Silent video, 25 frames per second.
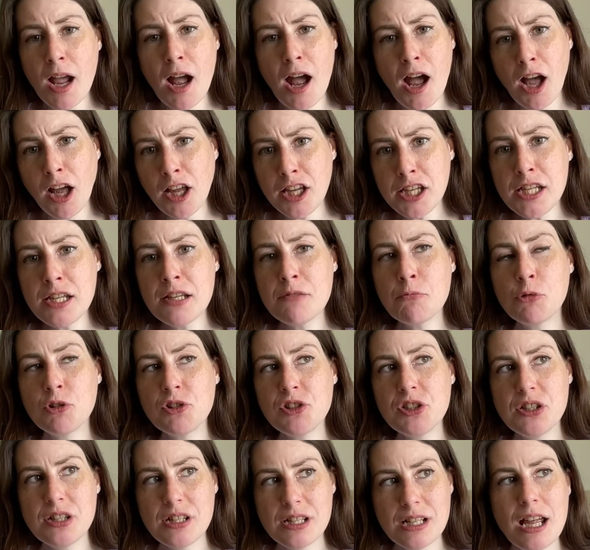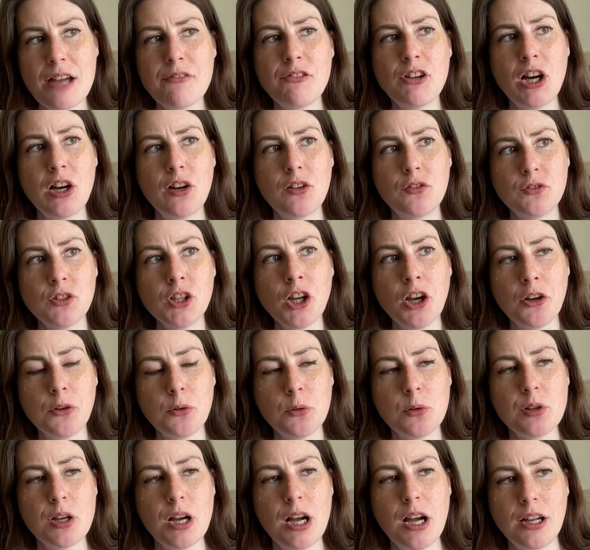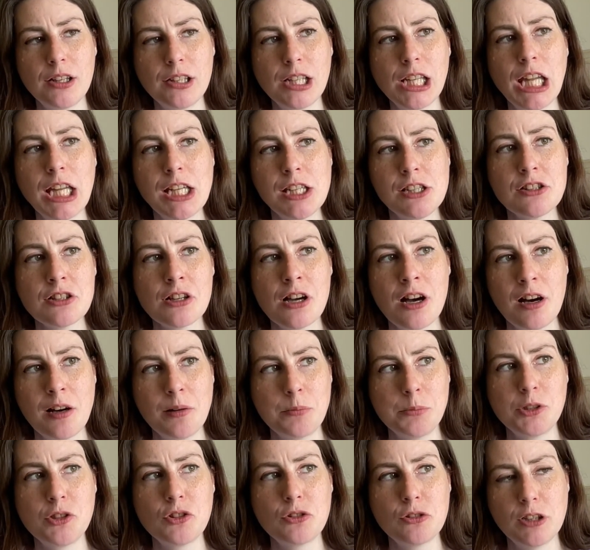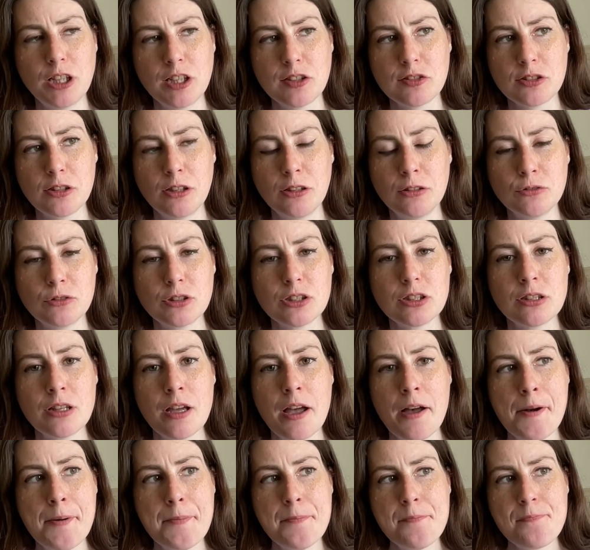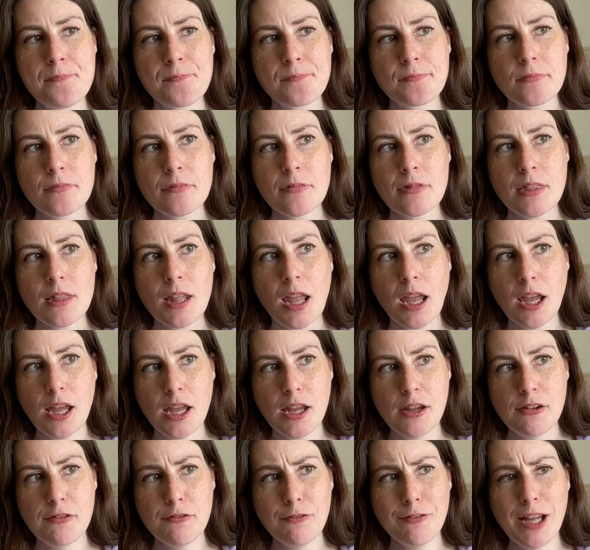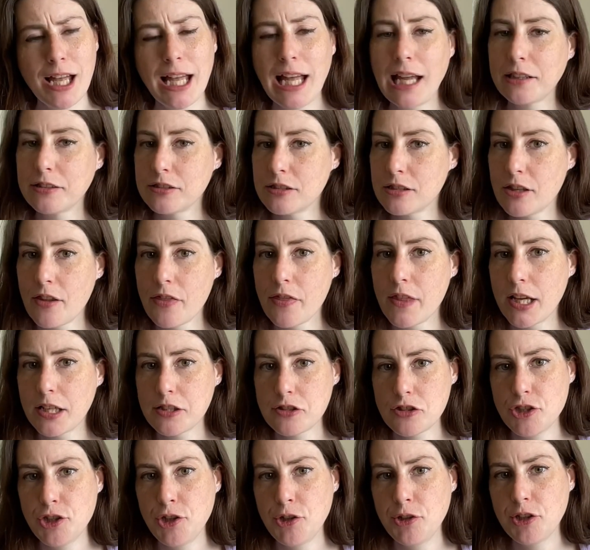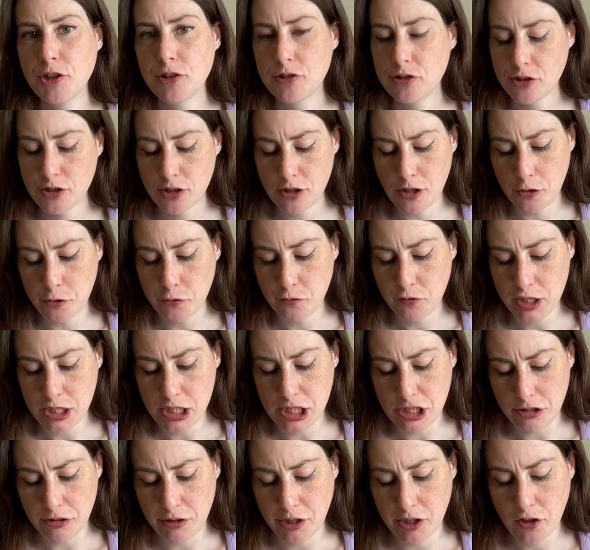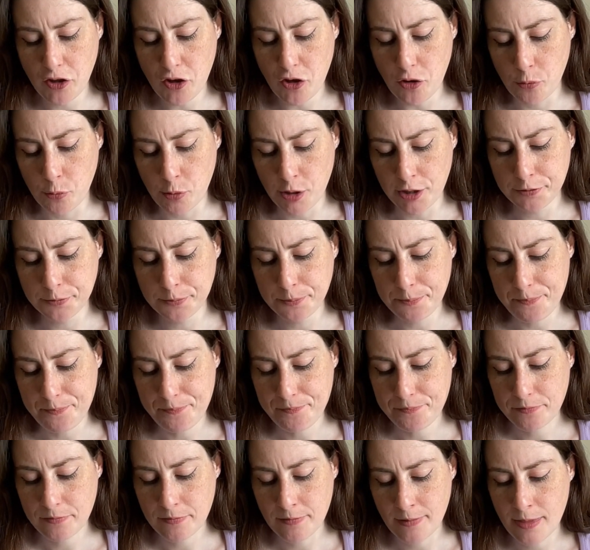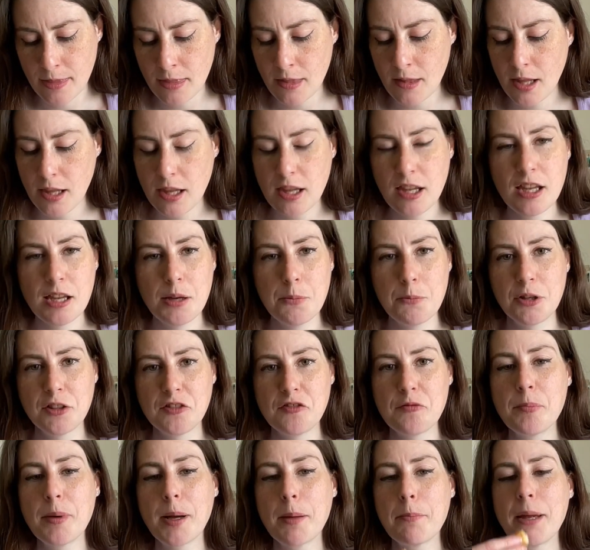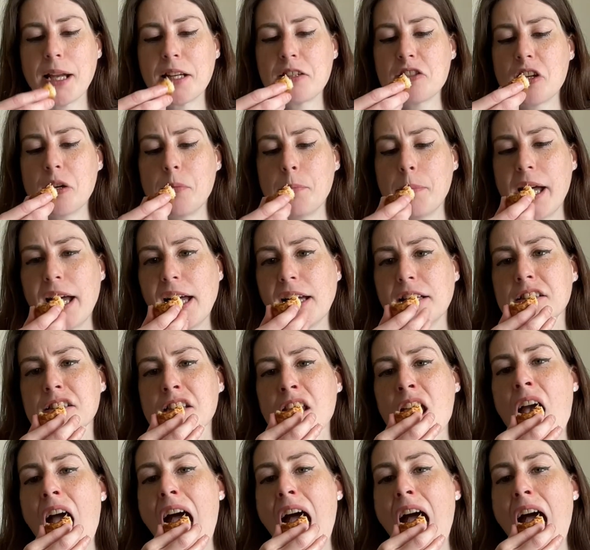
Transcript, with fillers: I would never have known I liked almond croissants if I hadn't done that Too Good To Go video and got one in one of my magic bags.